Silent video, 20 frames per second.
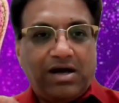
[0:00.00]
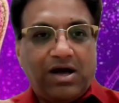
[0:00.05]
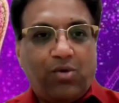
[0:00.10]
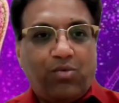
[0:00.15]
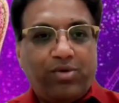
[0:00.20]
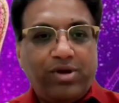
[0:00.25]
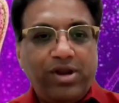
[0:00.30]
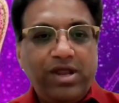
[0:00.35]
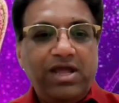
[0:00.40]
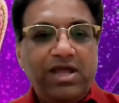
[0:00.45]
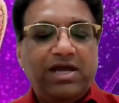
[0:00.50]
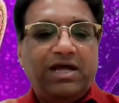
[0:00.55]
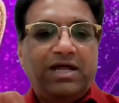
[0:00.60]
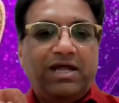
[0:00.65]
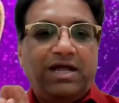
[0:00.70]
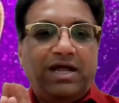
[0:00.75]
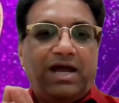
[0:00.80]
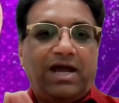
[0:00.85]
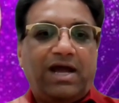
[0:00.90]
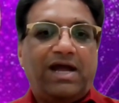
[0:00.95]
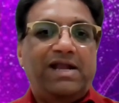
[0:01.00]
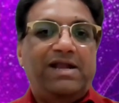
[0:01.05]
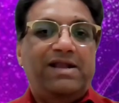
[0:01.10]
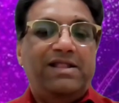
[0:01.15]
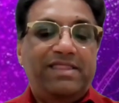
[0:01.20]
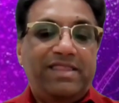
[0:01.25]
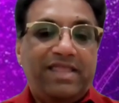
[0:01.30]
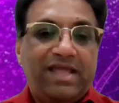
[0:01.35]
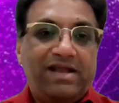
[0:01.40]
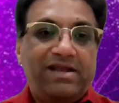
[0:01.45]
covering,
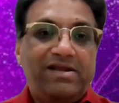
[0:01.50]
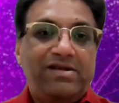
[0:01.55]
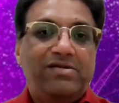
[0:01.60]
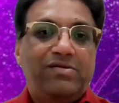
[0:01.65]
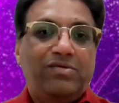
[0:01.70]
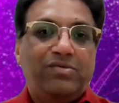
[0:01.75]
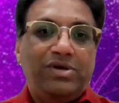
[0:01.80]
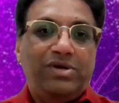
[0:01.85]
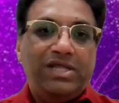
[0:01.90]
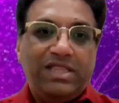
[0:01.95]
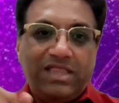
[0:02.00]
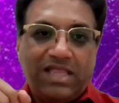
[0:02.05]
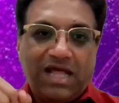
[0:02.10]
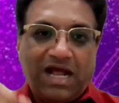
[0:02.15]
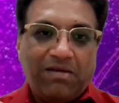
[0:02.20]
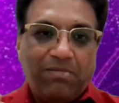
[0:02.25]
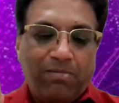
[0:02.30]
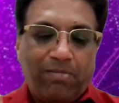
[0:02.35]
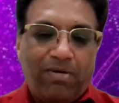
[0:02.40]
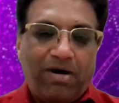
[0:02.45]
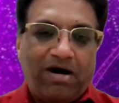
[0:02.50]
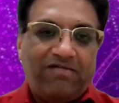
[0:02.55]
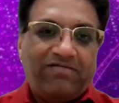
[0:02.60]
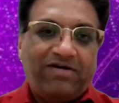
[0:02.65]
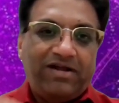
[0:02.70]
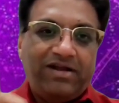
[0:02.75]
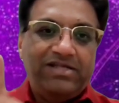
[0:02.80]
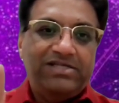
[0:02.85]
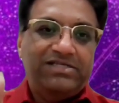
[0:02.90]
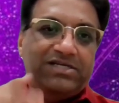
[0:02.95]
and then only that
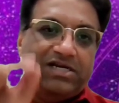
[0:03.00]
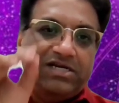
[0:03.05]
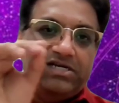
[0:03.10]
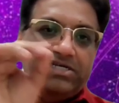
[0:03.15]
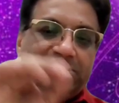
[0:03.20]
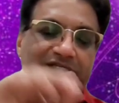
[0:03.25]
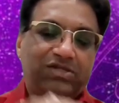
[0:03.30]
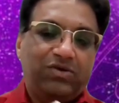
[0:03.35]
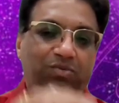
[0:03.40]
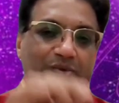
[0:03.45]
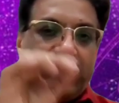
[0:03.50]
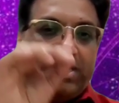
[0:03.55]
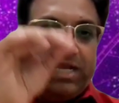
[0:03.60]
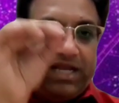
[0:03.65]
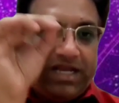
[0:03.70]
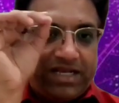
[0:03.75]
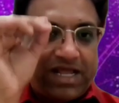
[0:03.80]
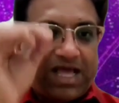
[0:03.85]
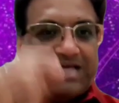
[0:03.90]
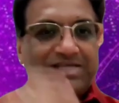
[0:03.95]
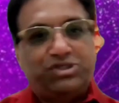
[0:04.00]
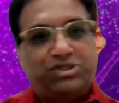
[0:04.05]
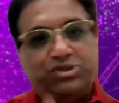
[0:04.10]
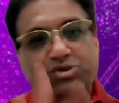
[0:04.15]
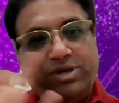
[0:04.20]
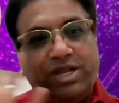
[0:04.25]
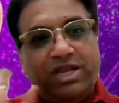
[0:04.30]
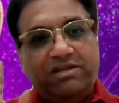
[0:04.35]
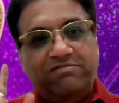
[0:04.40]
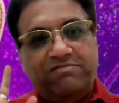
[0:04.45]
bhava result is the one it has
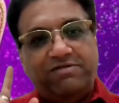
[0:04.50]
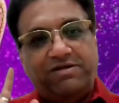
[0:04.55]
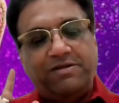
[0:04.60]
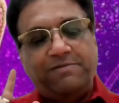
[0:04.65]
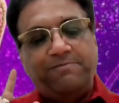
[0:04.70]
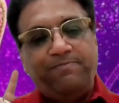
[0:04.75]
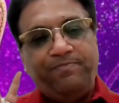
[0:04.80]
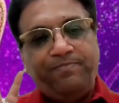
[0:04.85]
to deliver.